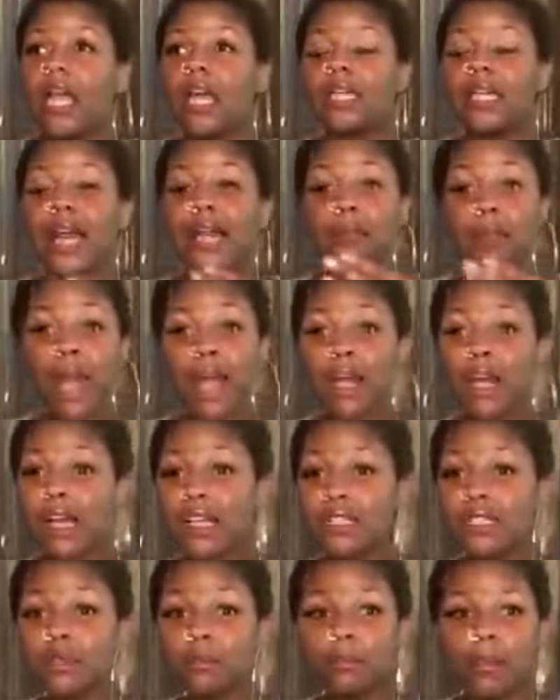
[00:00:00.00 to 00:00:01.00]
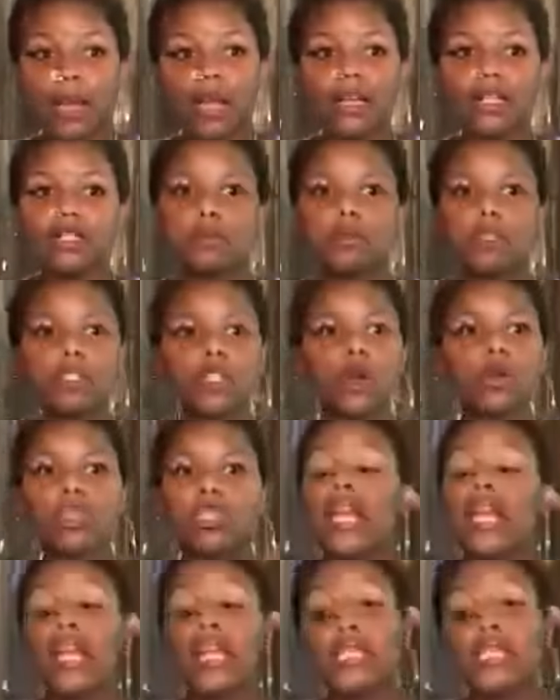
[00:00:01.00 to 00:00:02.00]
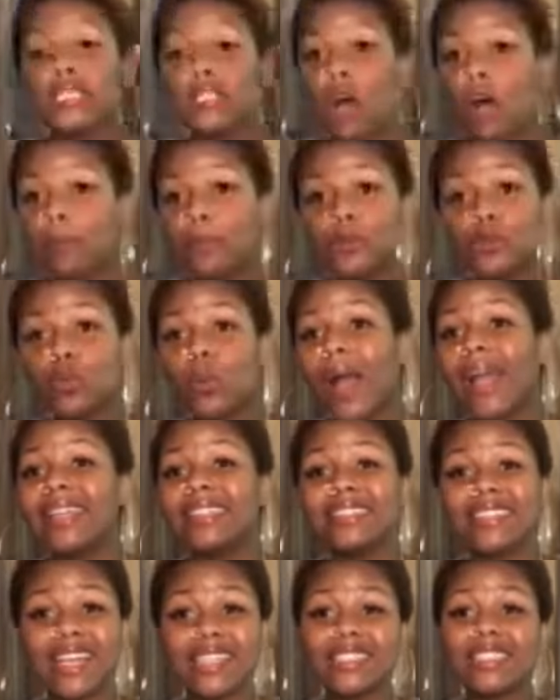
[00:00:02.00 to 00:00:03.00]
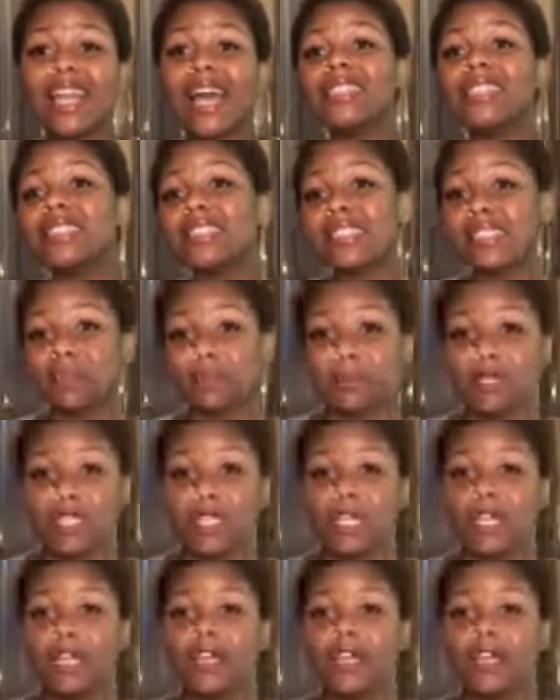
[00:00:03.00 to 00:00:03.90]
Like my cousin Matoki is almost white. That's light skinned to me.